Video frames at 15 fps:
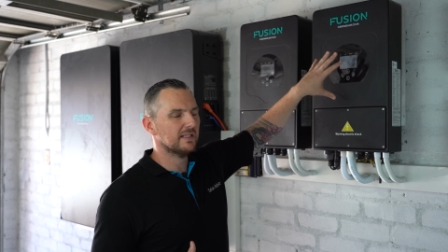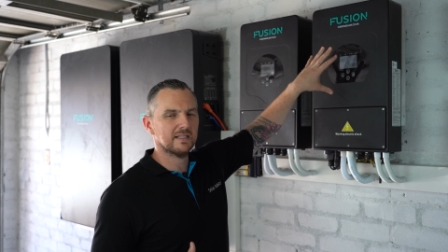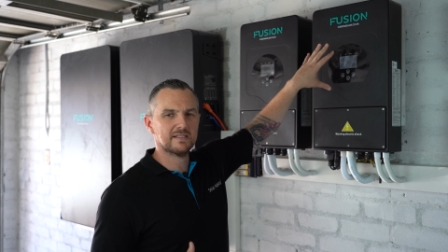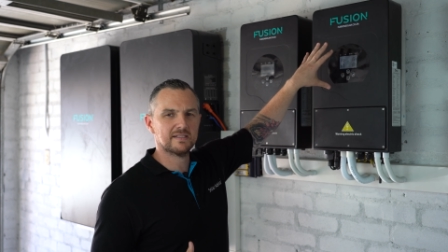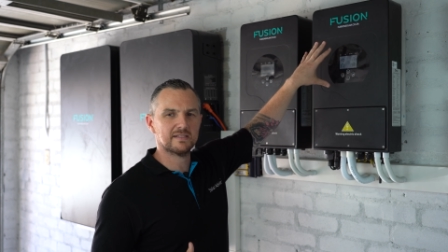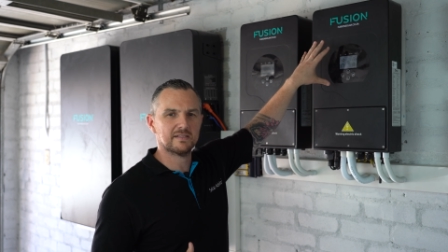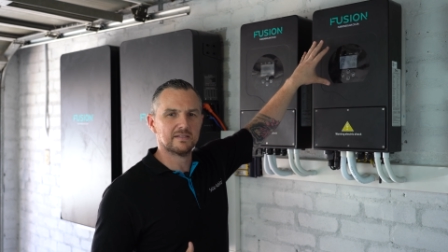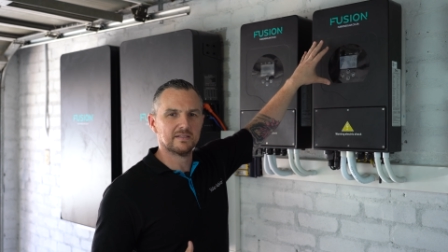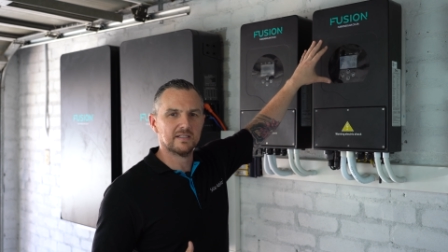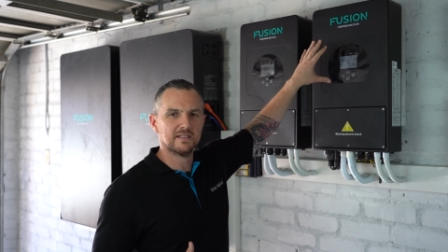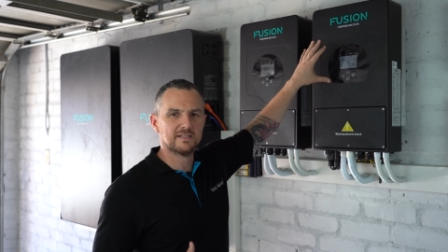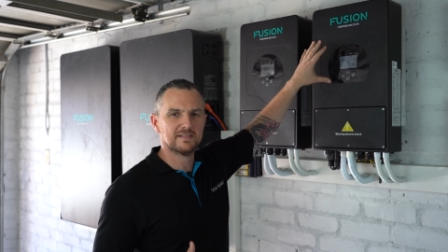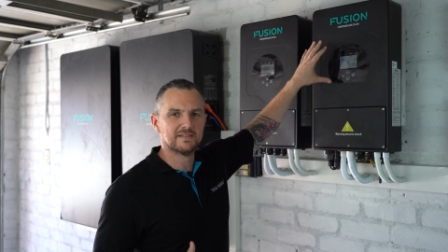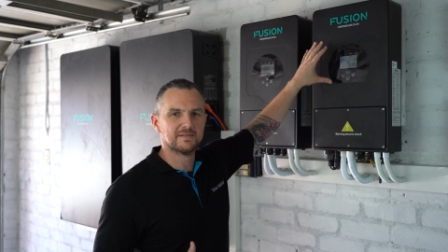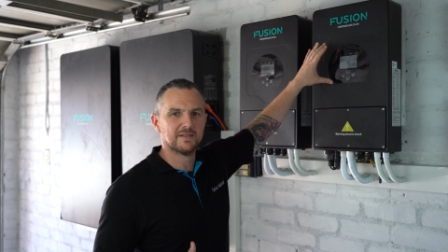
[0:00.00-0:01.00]
It's,
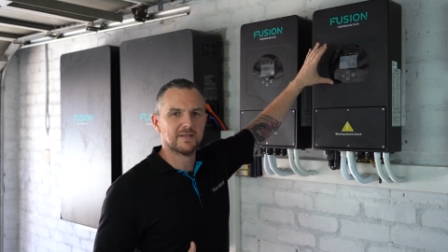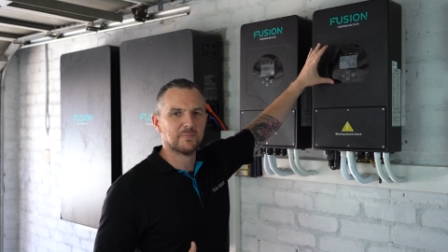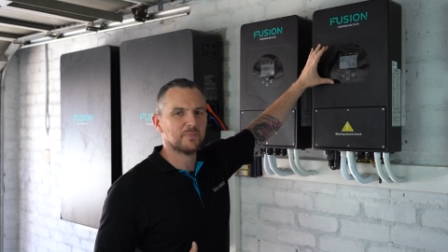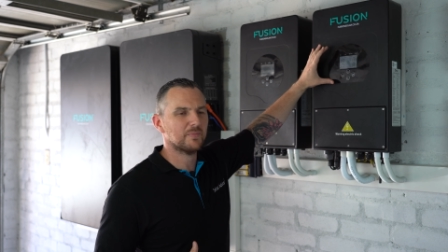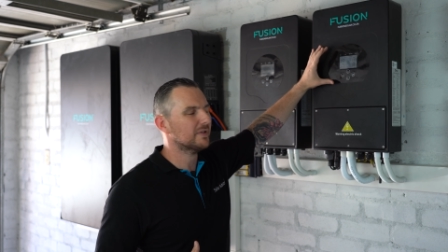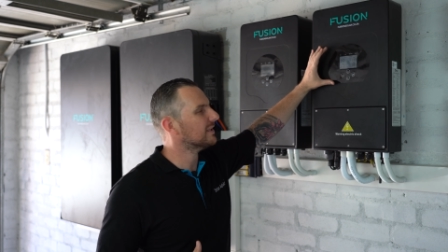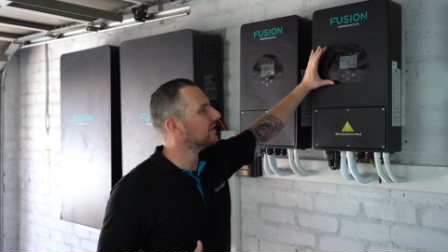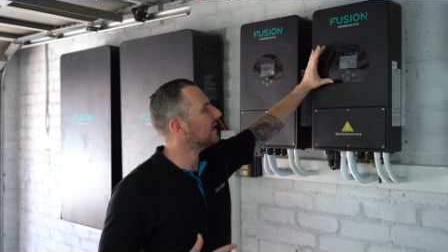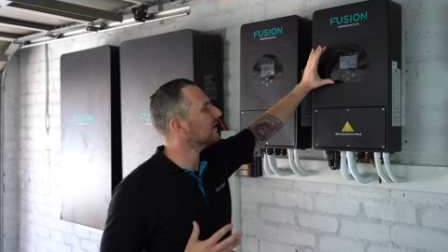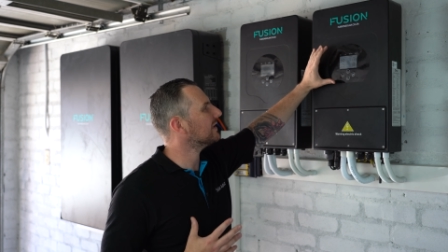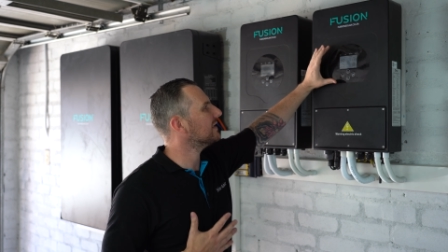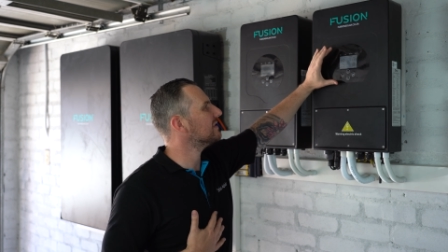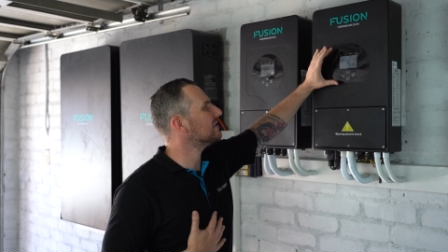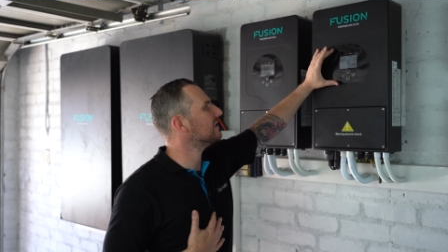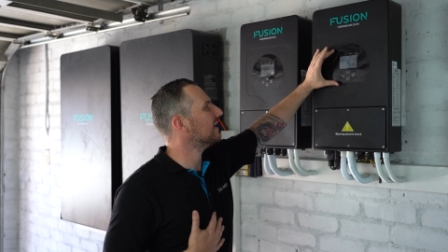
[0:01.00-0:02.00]
it's uh, how
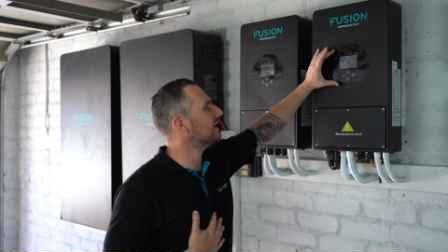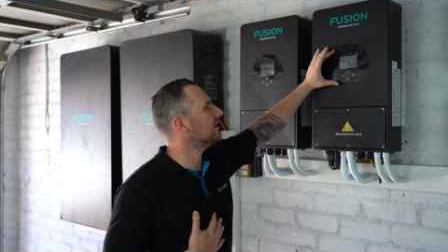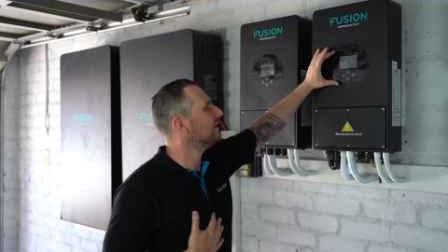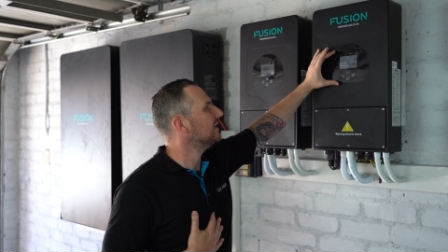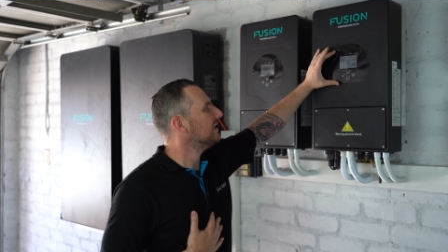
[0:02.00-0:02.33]
can I say,